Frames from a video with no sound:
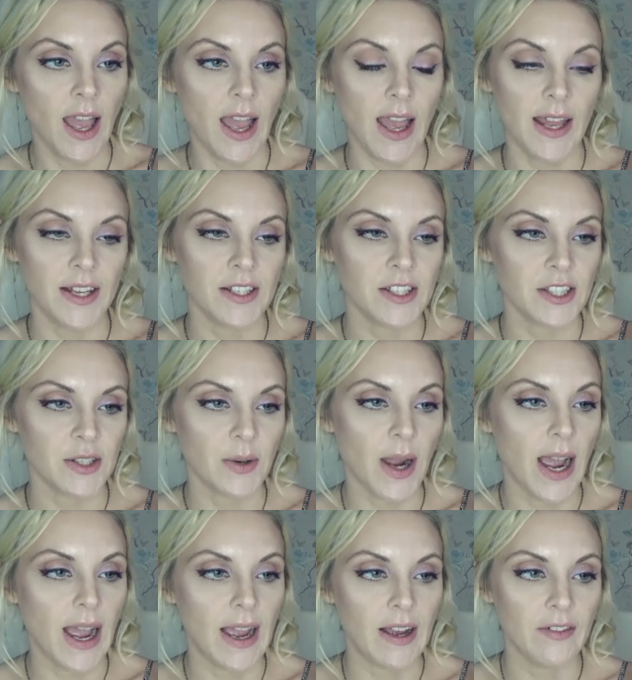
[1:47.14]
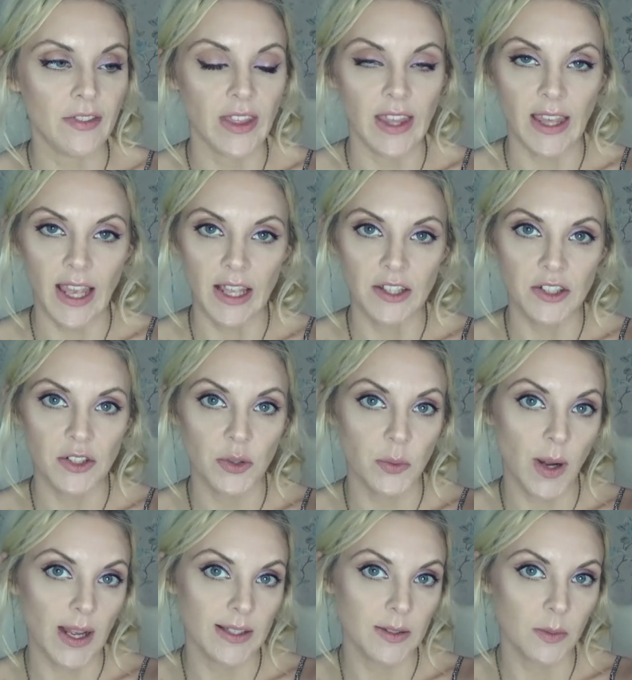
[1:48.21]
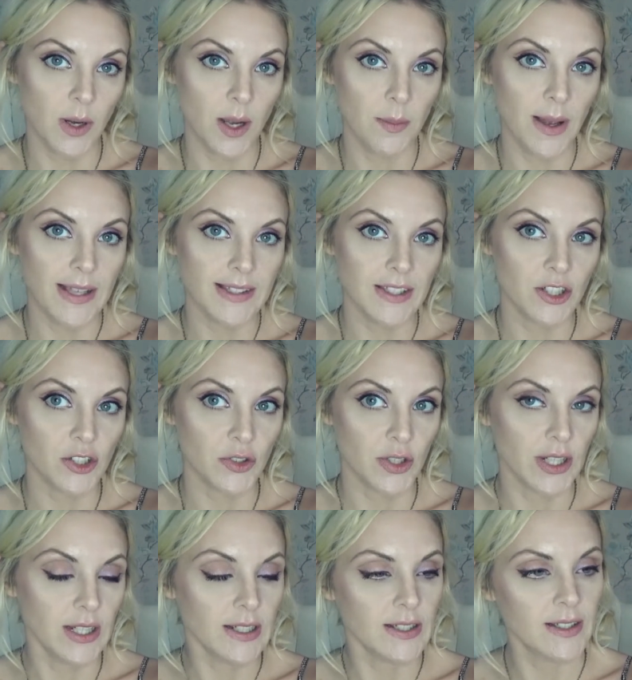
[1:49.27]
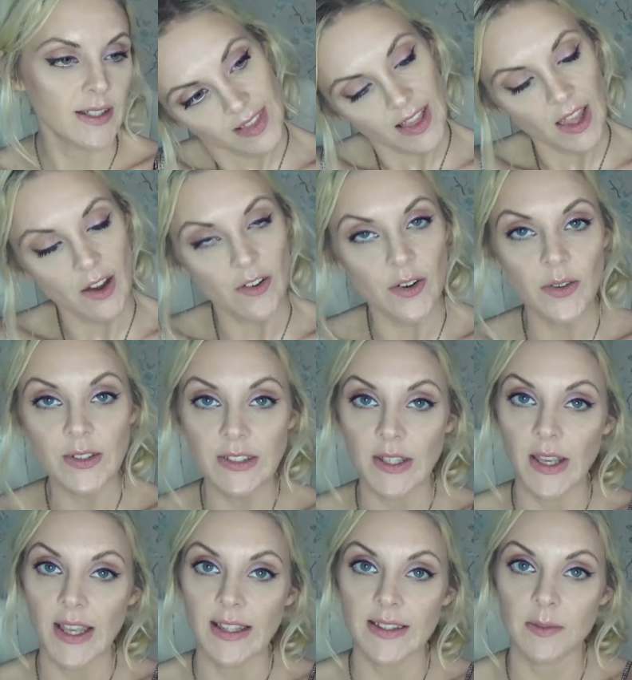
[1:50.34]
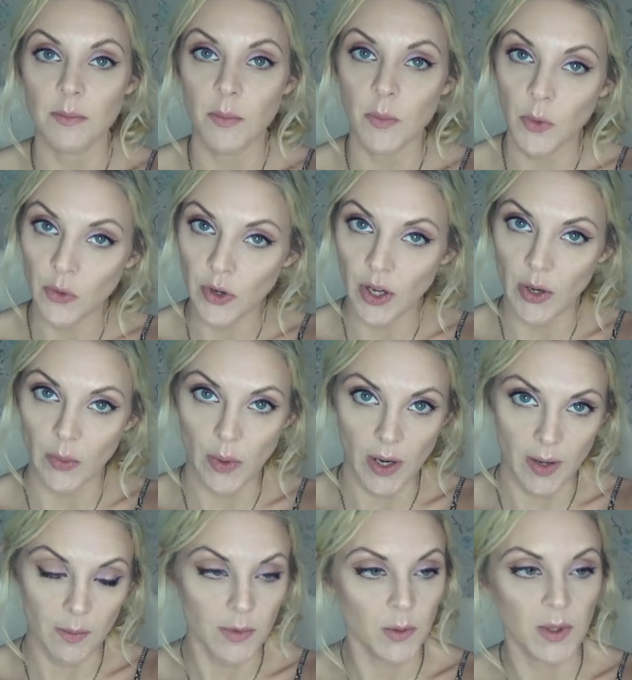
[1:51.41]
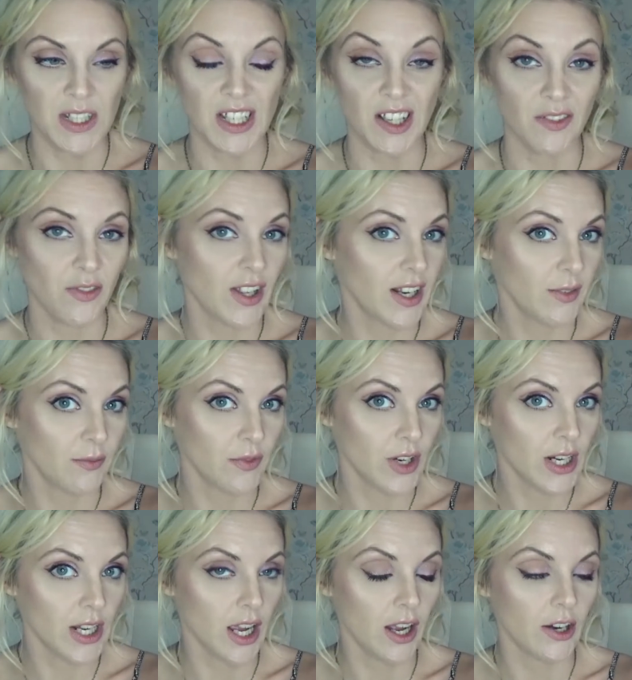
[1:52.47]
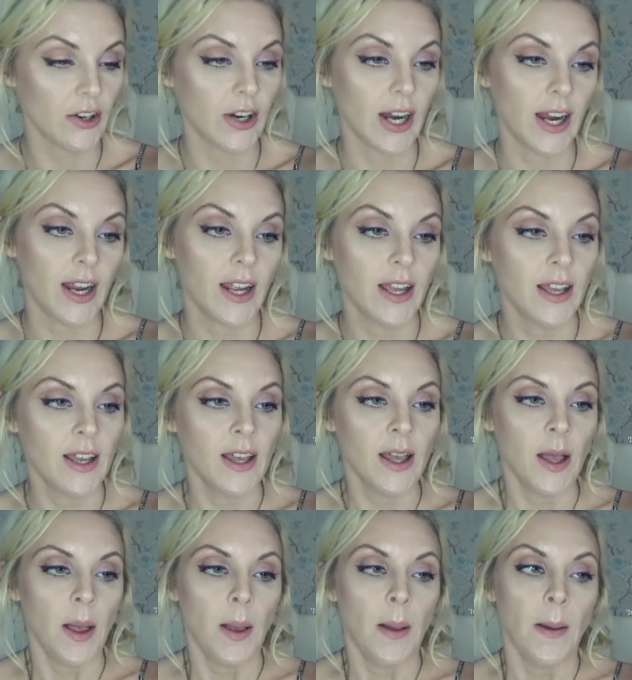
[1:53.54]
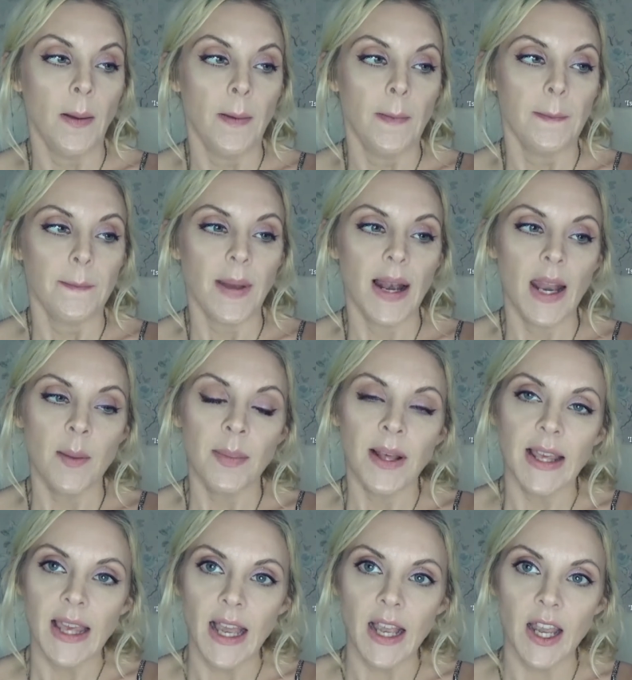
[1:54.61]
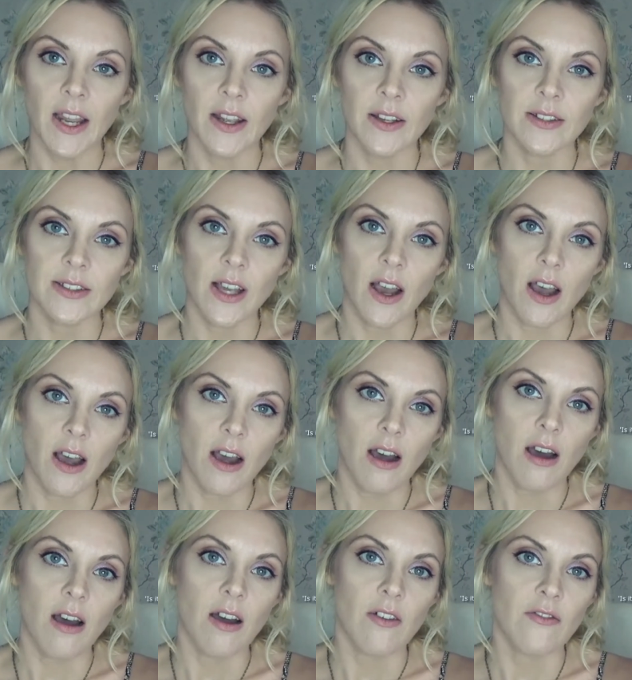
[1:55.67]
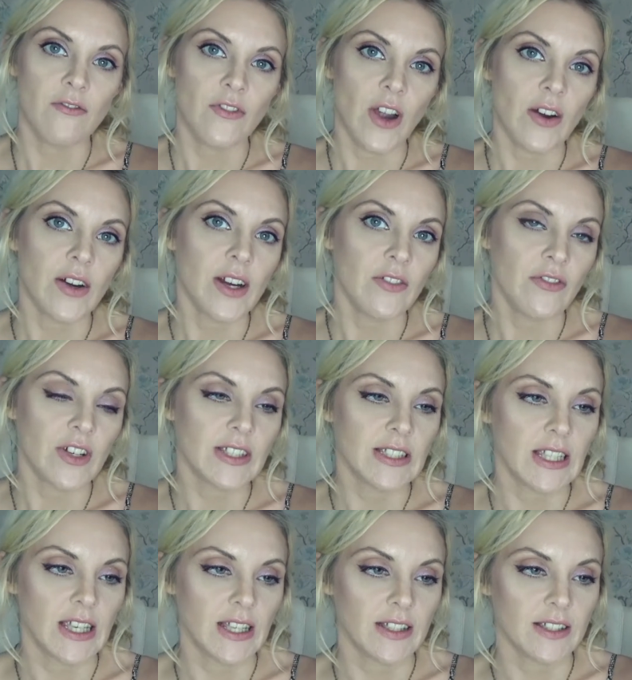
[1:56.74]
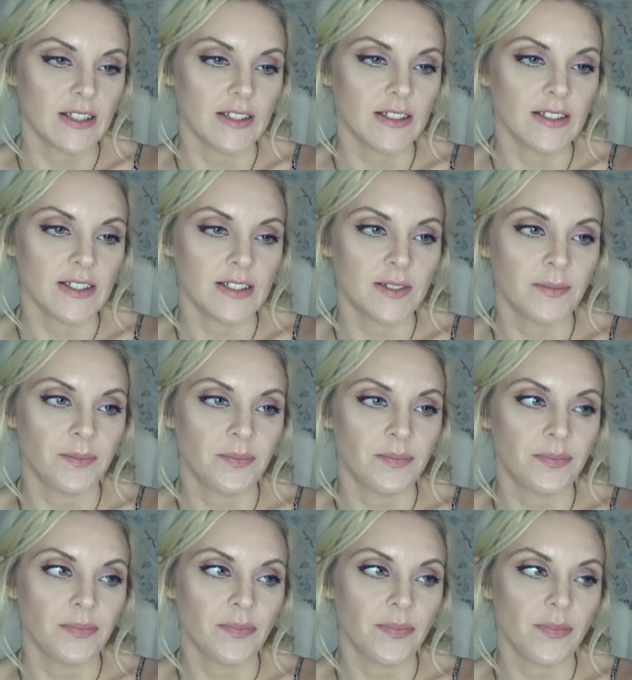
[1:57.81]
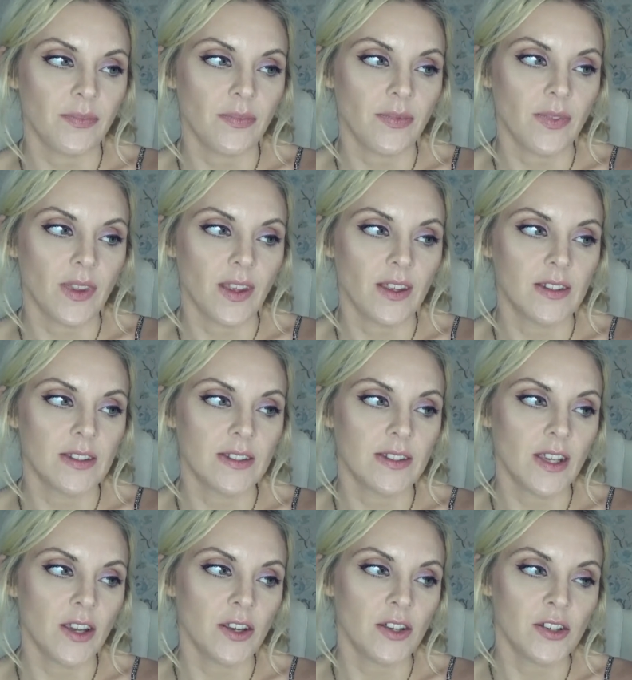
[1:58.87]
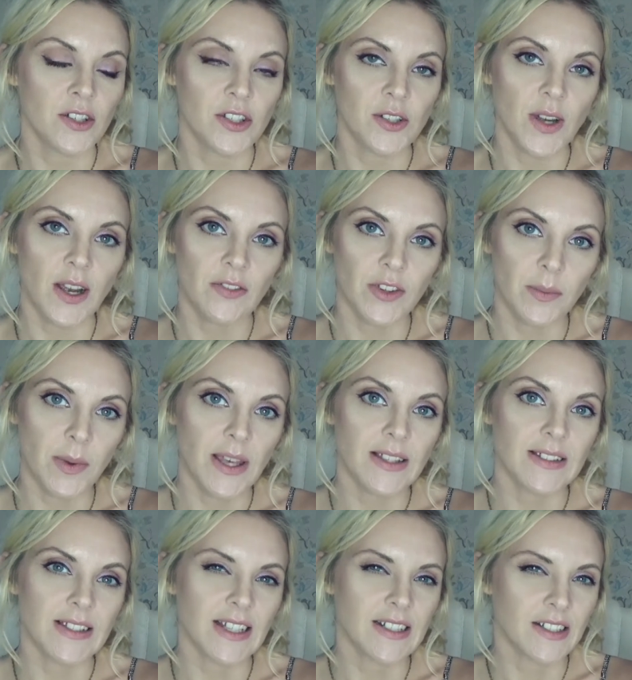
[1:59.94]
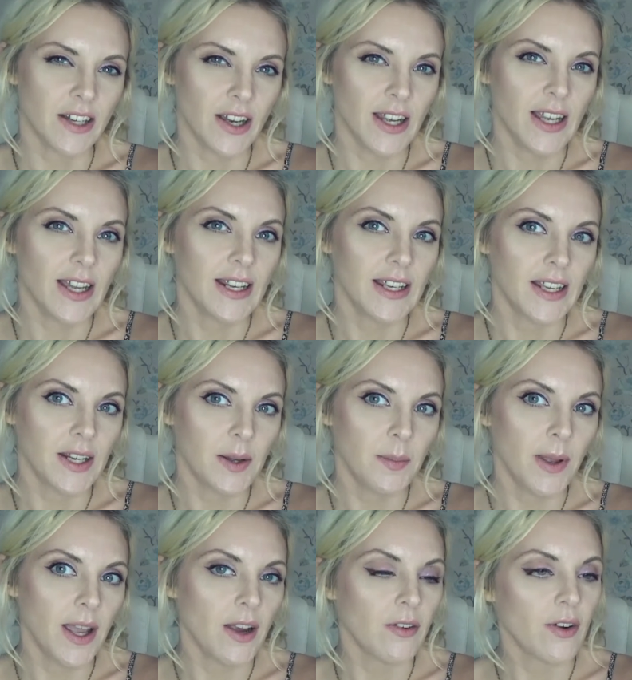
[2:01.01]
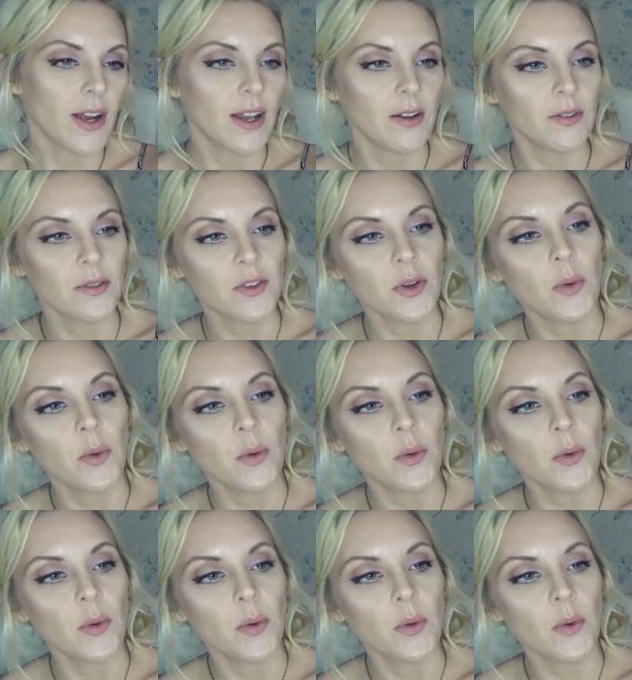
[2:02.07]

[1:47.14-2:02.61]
and she'll have the occasional waxworm as a treat. Lyra also eats morio worms when she's feeling really hungry. But leopard geckos are very fussy eaters, so you do have to base their diet a little bit around